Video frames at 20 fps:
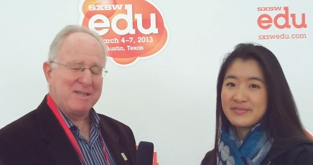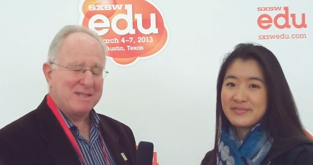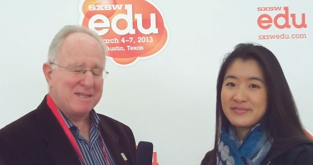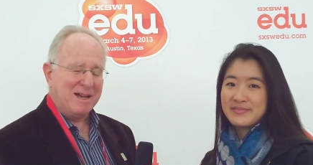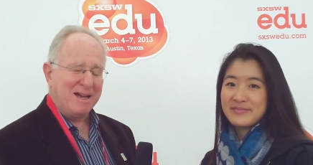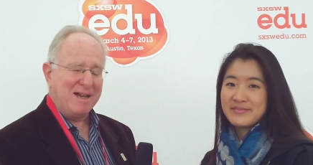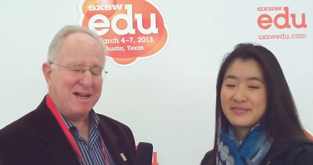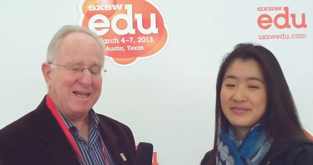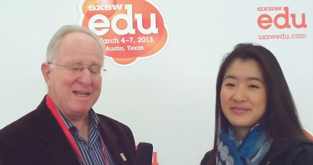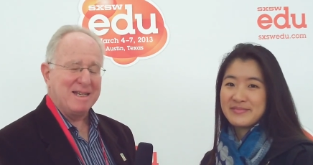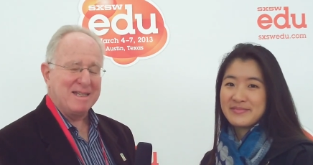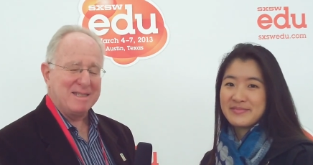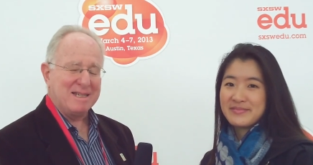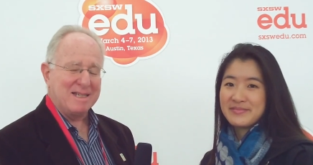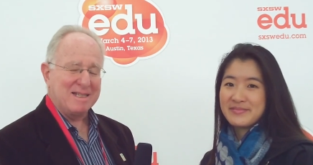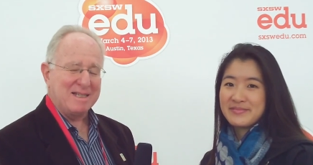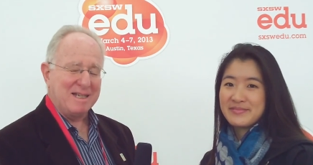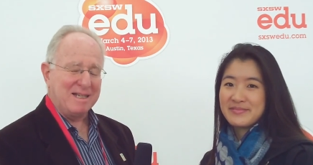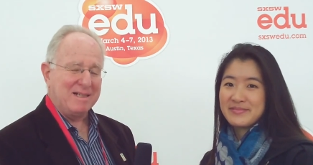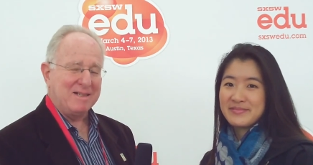Speaker 1: Design and
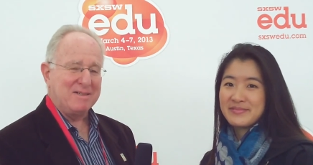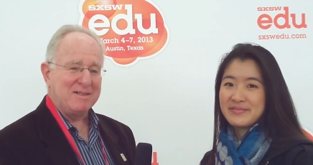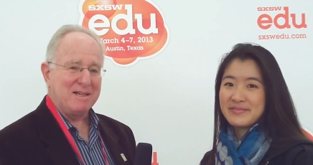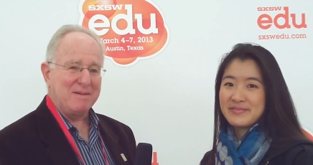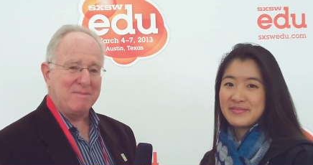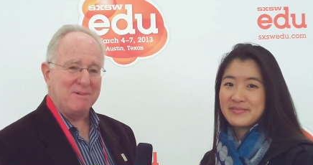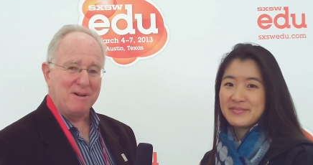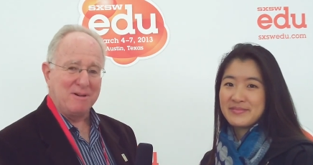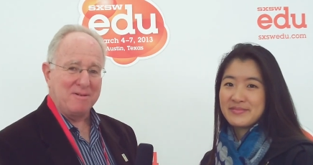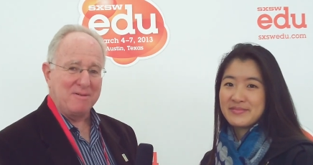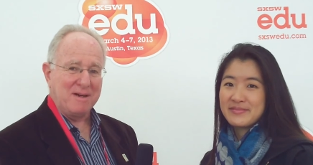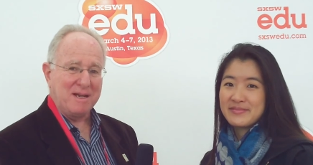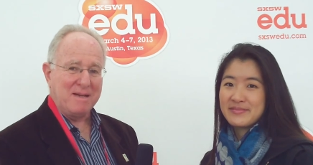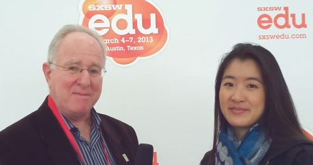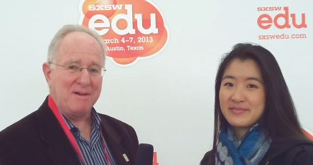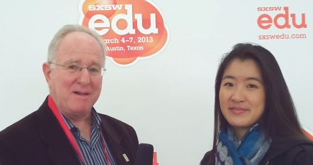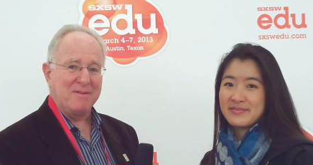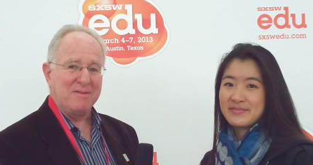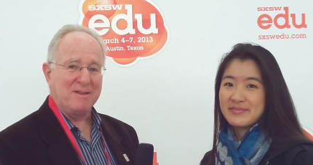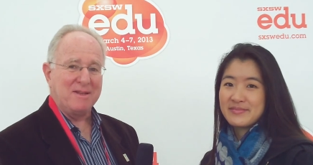Technology program
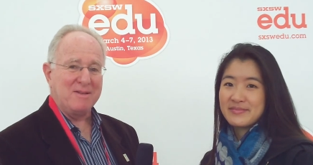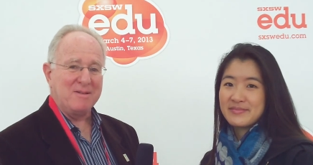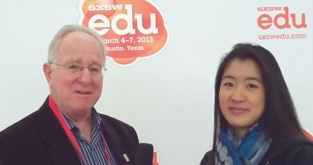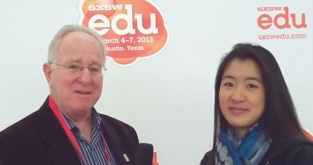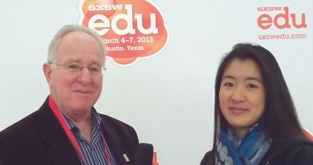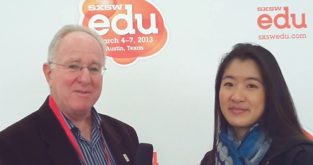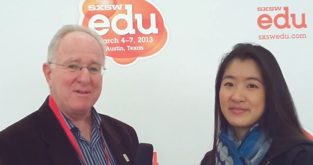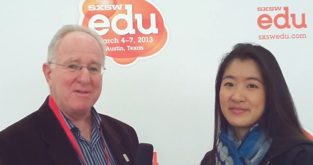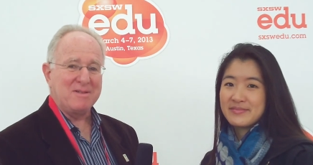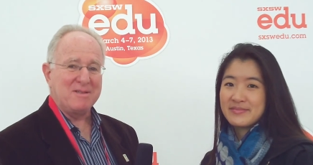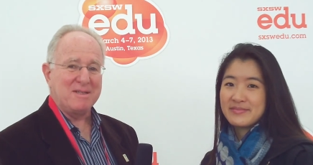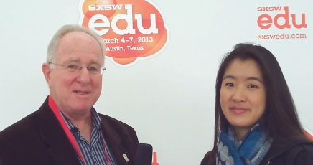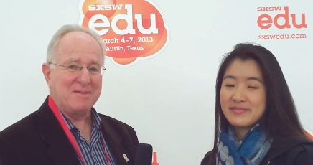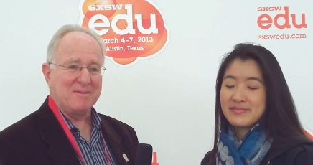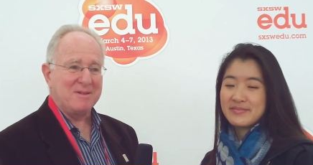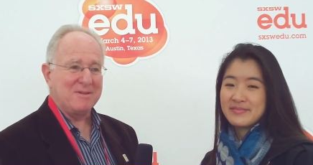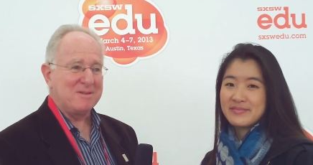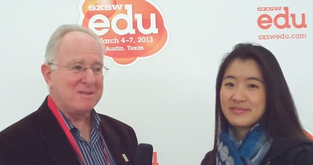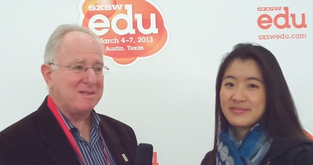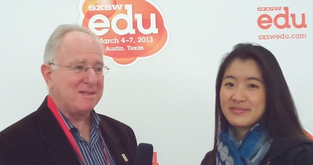of the University of
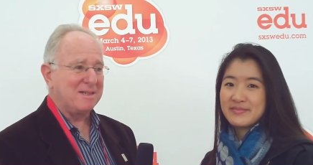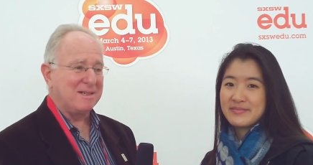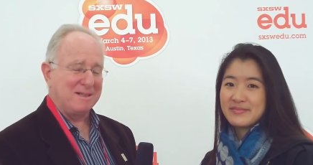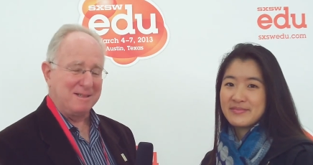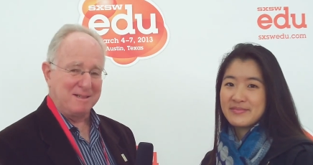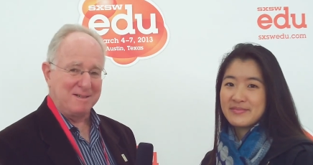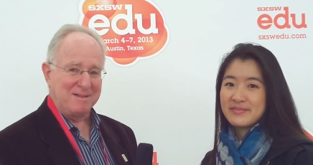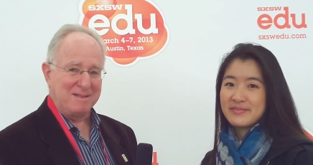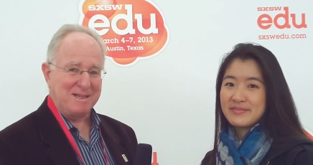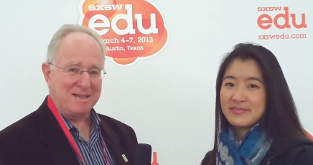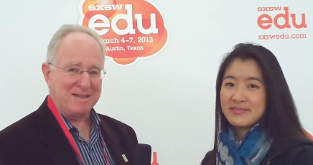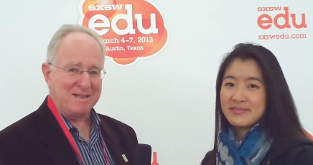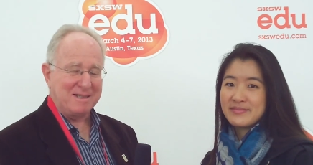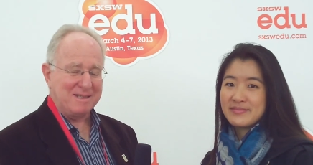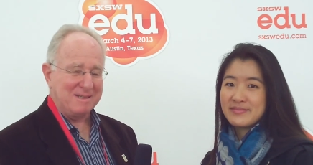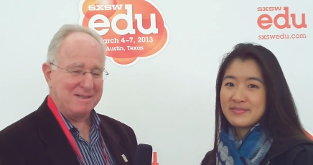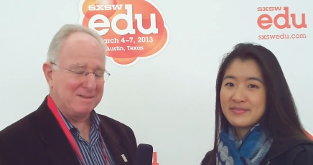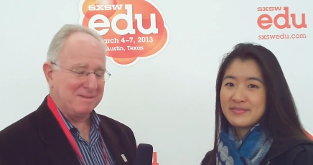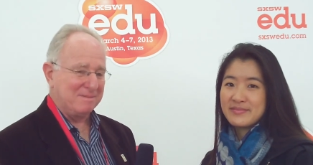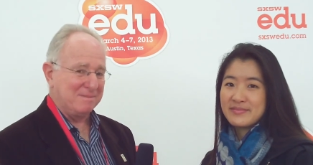Houston Clear Lake.